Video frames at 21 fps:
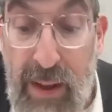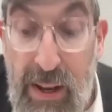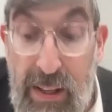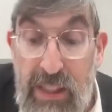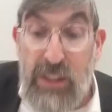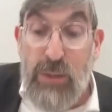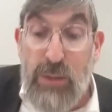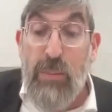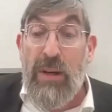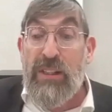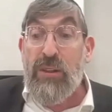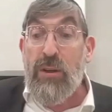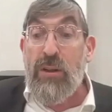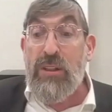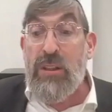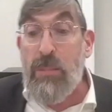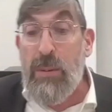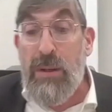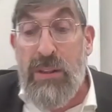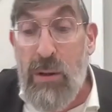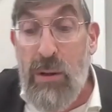And this is the way it's
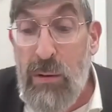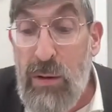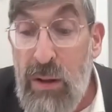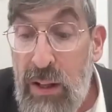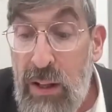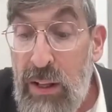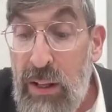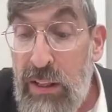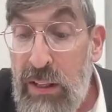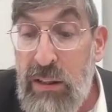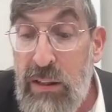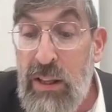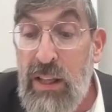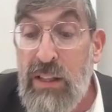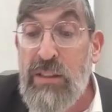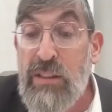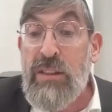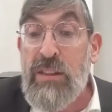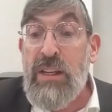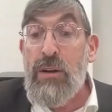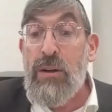supposed to be. So
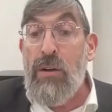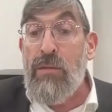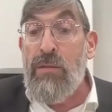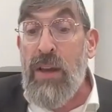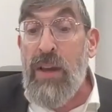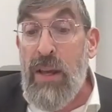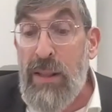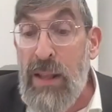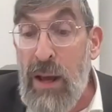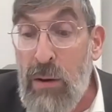let's see it over again.